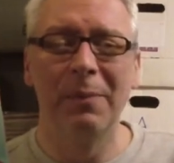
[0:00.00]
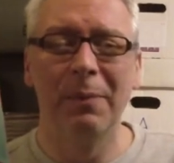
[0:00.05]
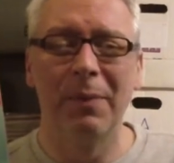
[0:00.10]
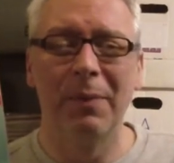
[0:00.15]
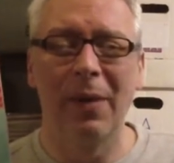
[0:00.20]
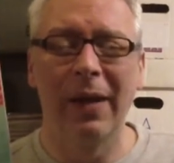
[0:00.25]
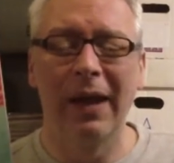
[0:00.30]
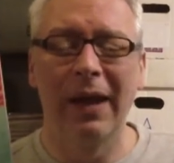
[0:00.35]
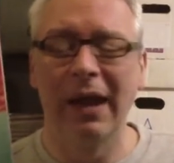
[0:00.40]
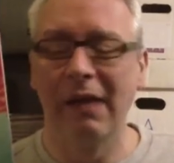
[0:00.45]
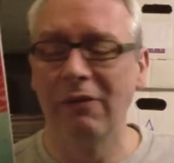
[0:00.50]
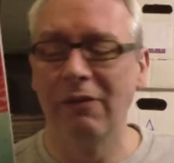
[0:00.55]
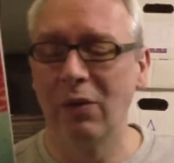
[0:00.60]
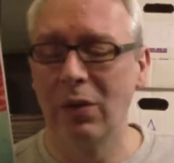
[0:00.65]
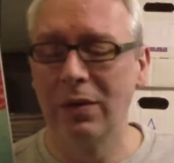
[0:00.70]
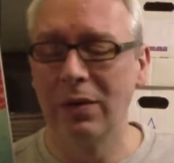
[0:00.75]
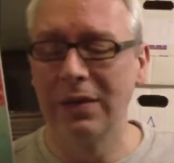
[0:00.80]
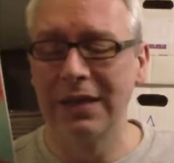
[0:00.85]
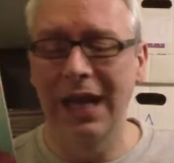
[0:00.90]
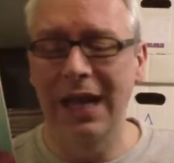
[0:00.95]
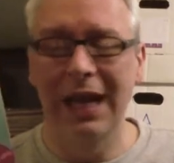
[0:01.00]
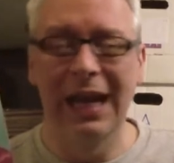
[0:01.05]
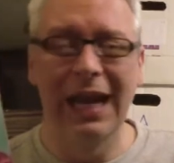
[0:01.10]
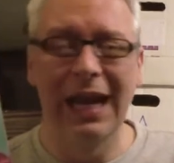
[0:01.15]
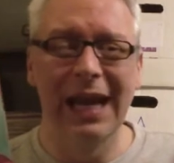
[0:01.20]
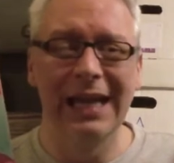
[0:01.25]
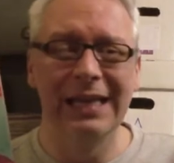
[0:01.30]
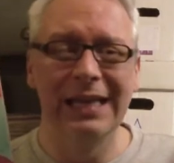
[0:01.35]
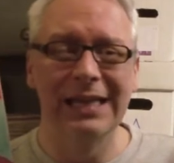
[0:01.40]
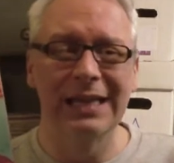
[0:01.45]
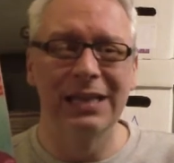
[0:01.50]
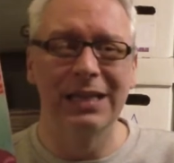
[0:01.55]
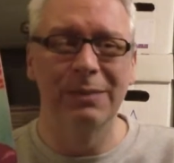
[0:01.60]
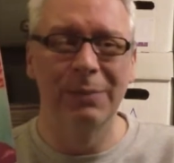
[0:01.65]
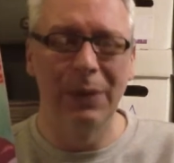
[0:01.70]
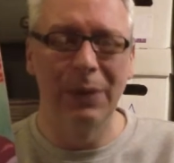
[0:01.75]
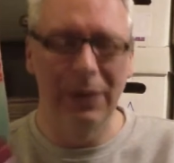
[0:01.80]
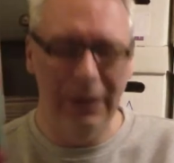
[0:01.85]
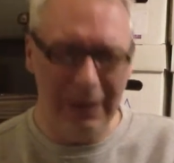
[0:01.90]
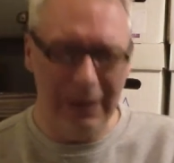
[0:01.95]
Brian K. Vaughan's latest
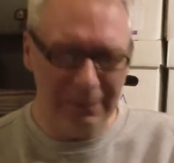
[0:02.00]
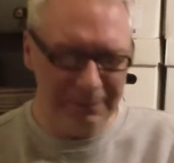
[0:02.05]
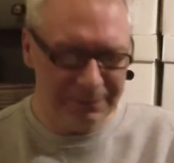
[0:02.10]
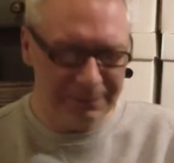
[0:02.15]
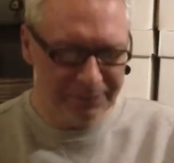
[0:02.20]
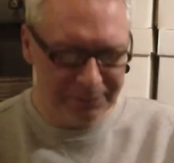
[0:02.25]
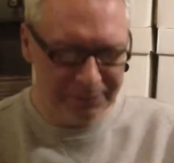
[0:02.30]
book.